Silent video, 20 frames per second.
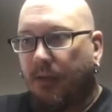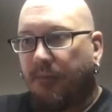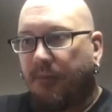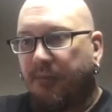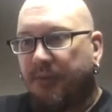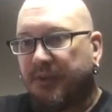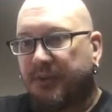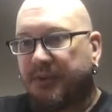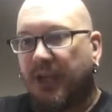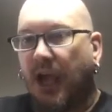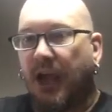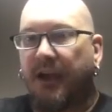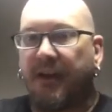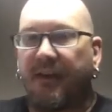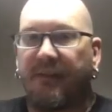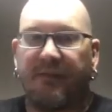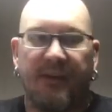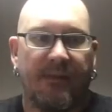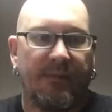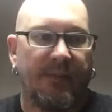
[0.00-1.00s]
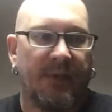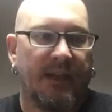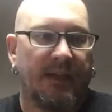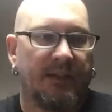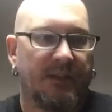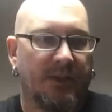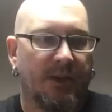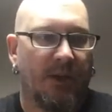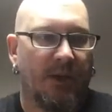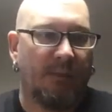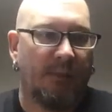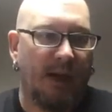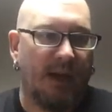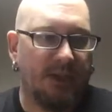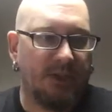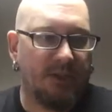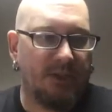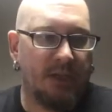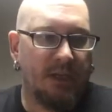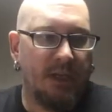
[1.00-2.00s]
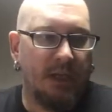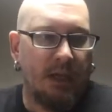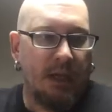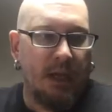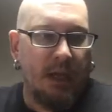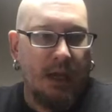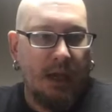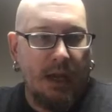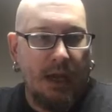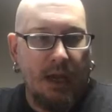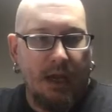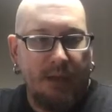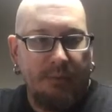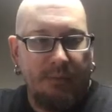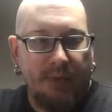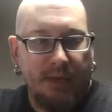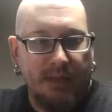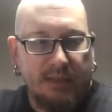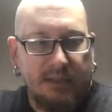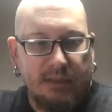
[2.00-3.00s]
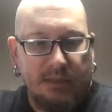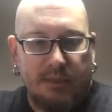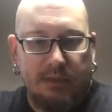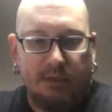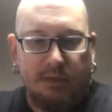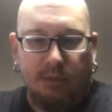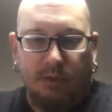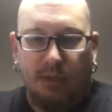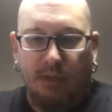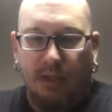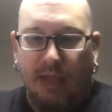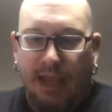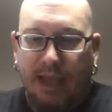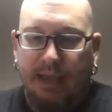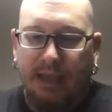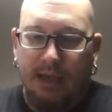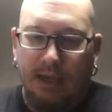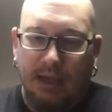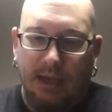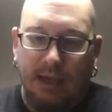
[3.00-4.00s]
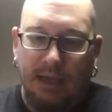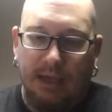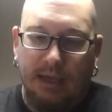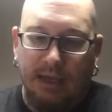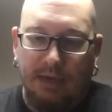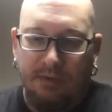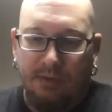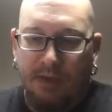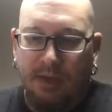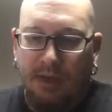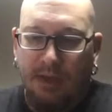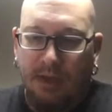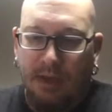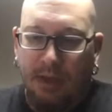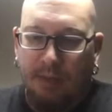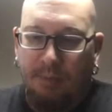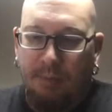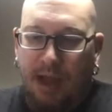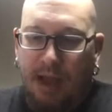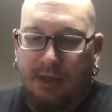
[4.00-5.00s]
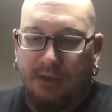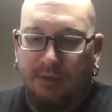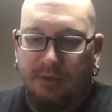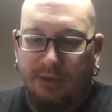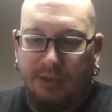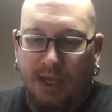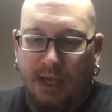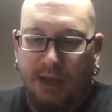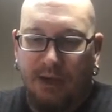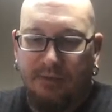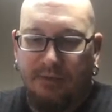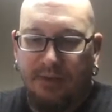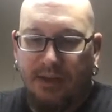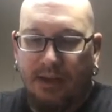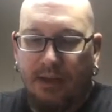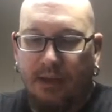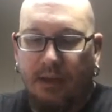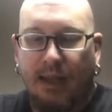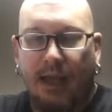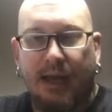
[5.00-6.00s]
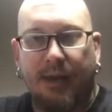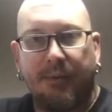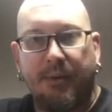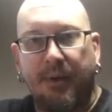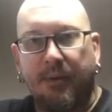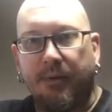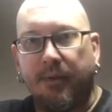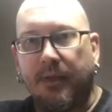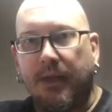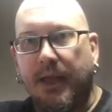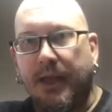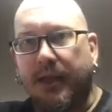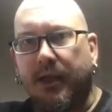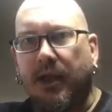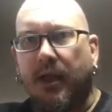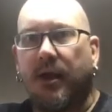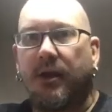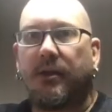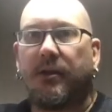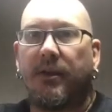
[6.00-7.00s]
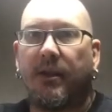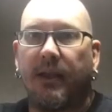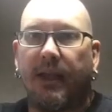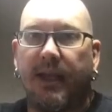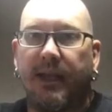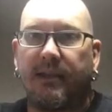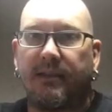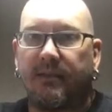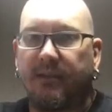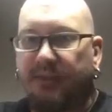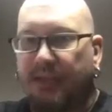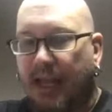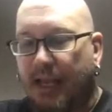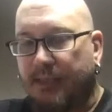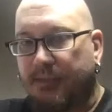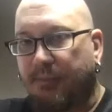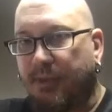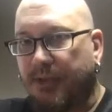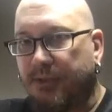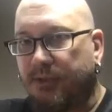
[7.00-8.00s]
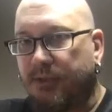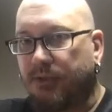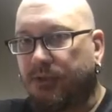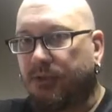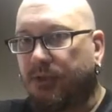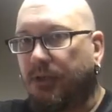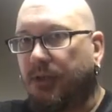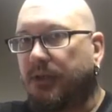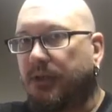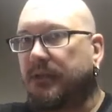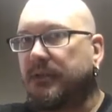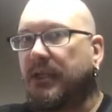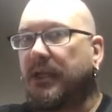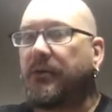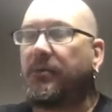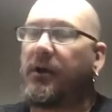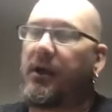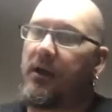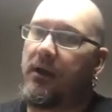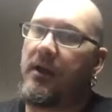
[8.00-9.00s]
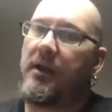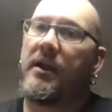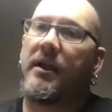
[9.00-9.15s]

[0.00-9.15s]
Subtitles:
Photography means so much. It's sort of like even the box photography. A lot of people are like, oh, the legs of Taskmaster are short. It's like, well,